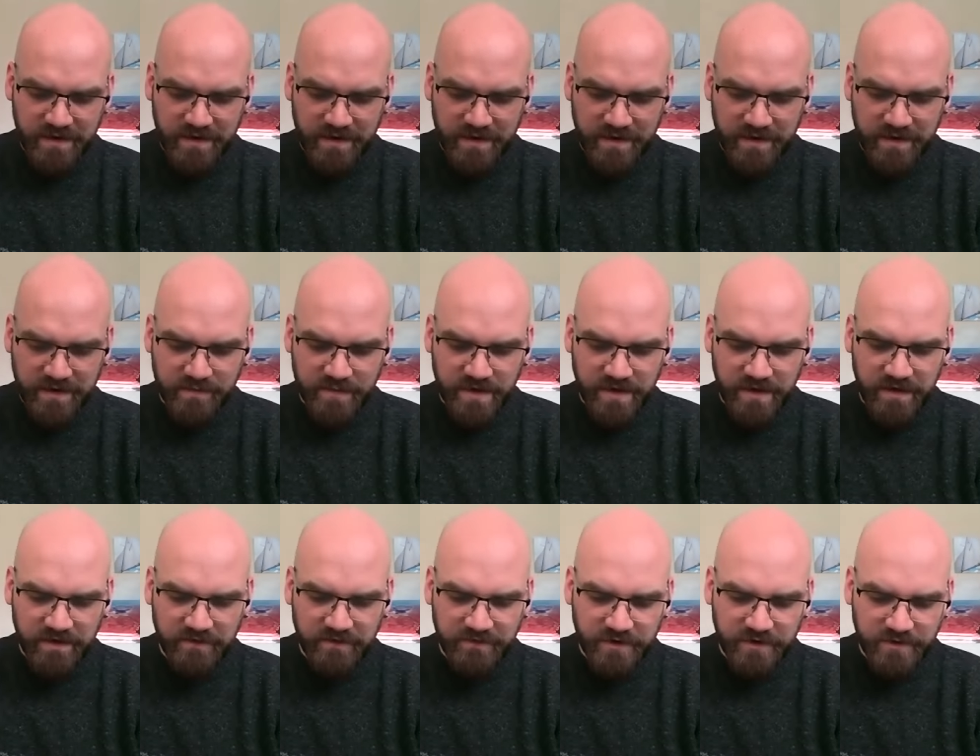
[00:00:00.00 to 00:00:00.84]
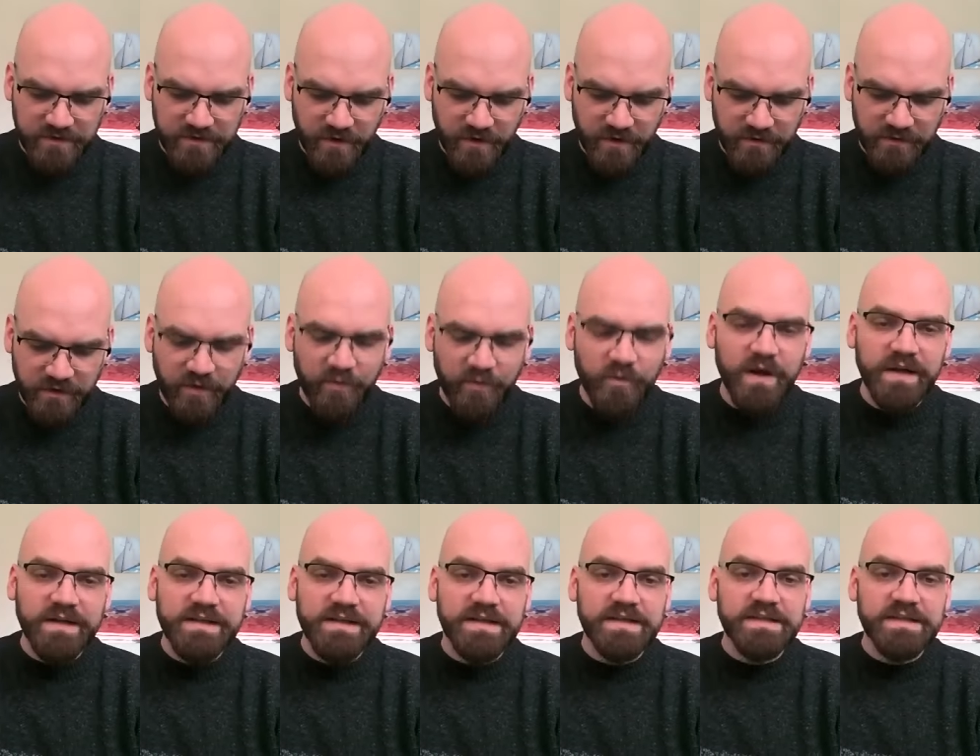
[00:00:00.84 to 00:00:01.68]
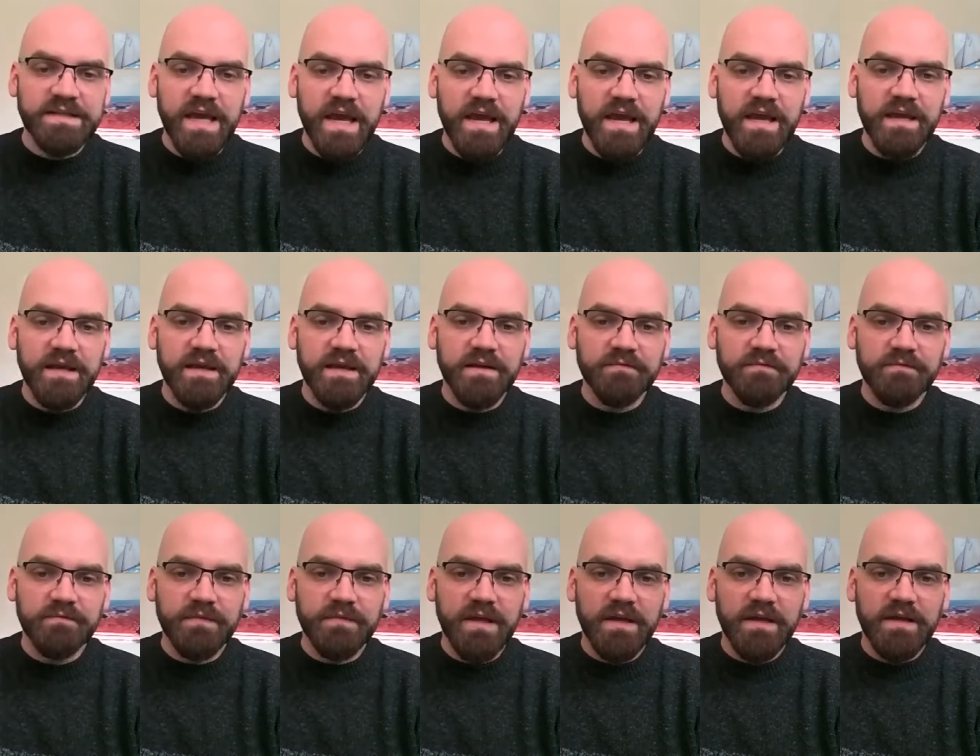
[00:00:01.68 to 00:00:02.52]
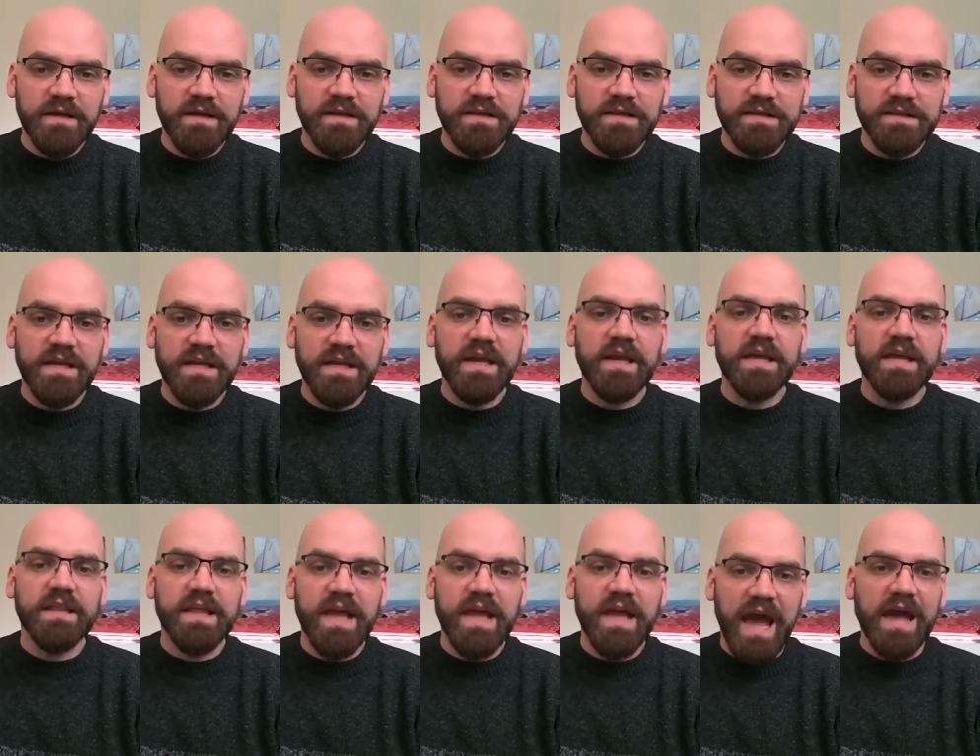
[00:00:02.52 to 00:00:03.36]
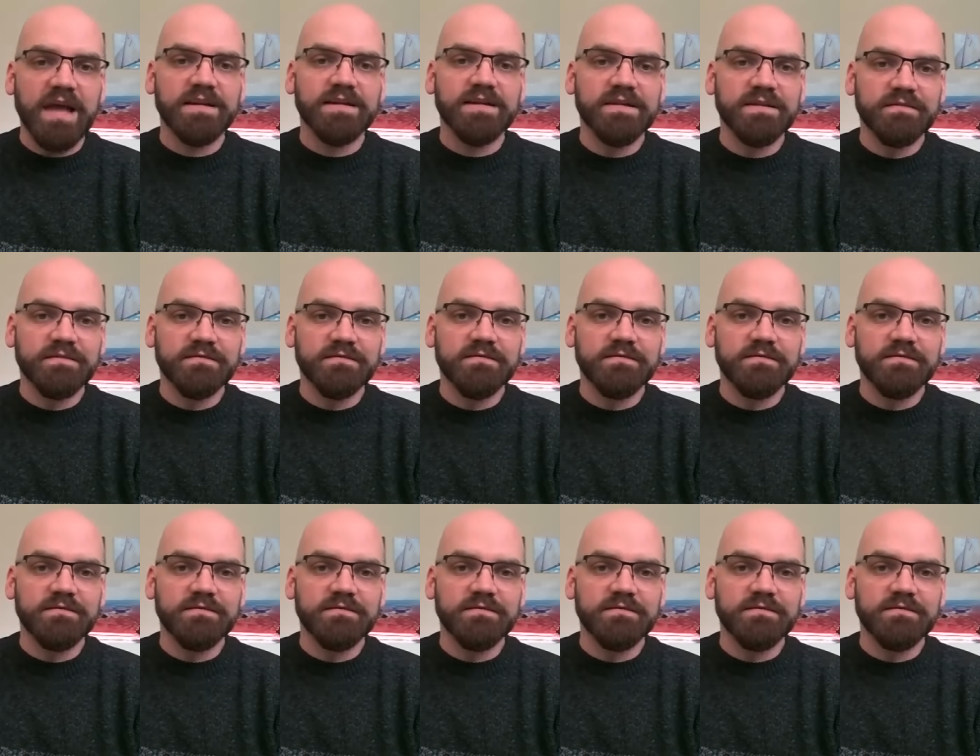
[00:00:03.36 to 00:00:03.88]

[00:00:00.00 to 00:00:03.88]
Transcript: Um, if you don't know what to say, say that.